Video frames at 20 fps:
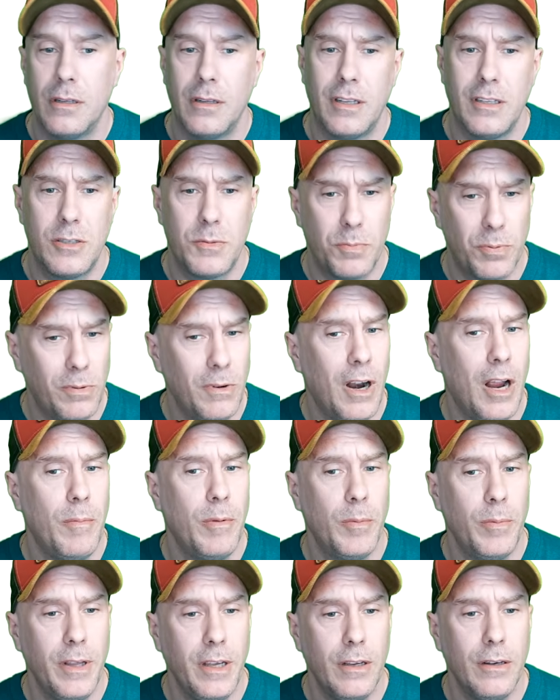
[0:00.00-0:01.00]
It's
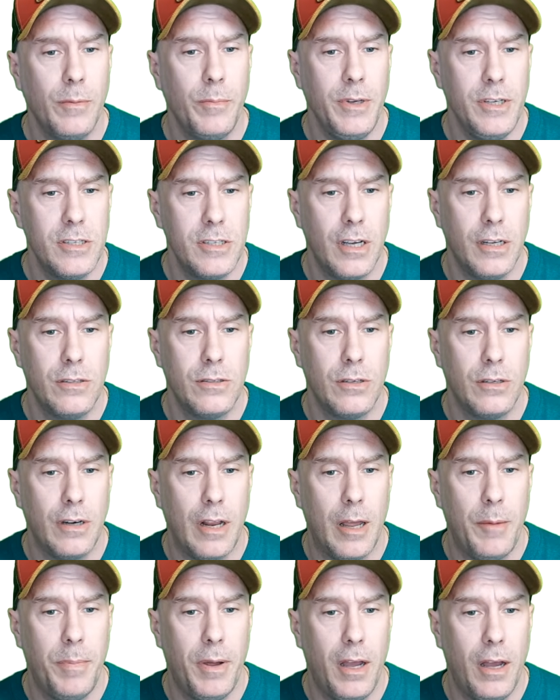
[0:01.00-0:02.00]
probably going to be centered
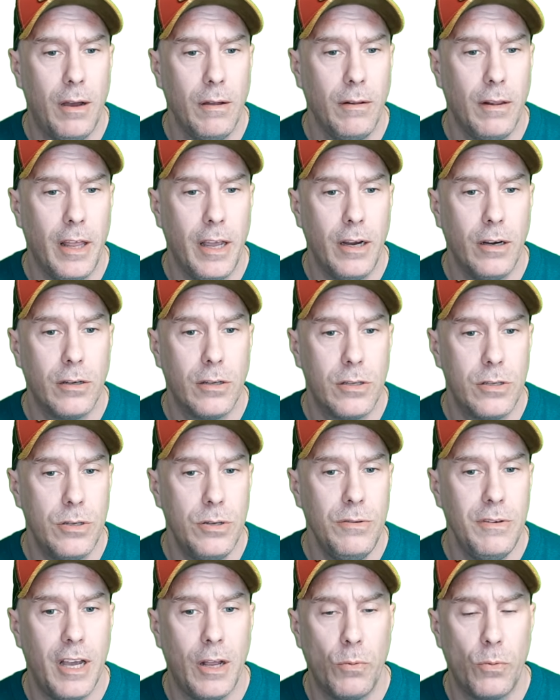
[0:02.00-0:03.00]
about layer
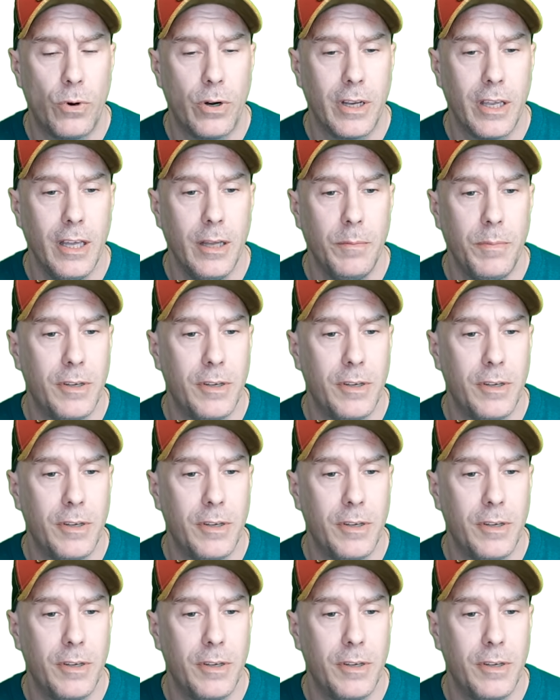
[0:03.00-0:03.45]
2 networking,